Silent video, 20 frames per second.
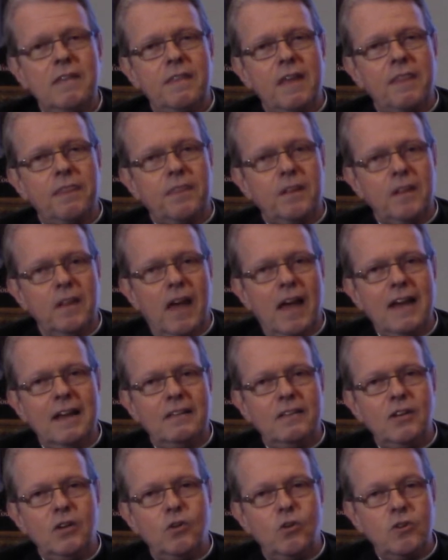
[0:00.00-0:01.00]
that the
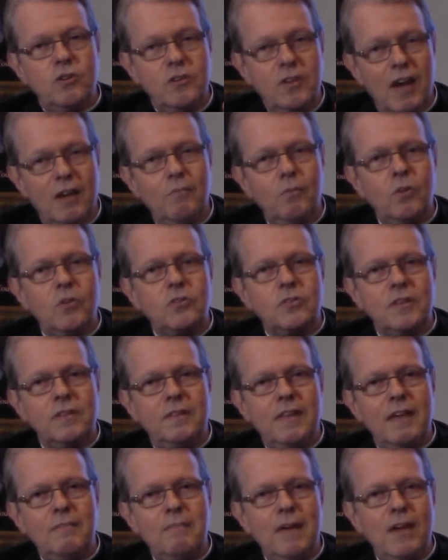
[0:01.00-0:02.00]
likelihood doubles that
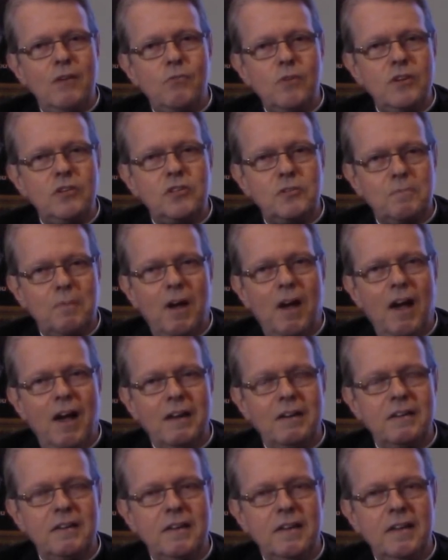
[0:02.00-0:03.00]
they may
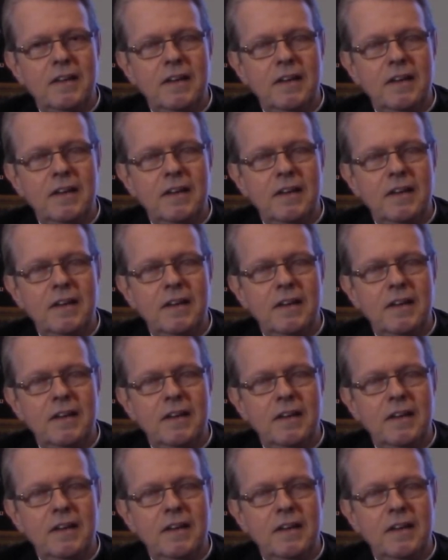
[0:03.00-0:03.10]
respond.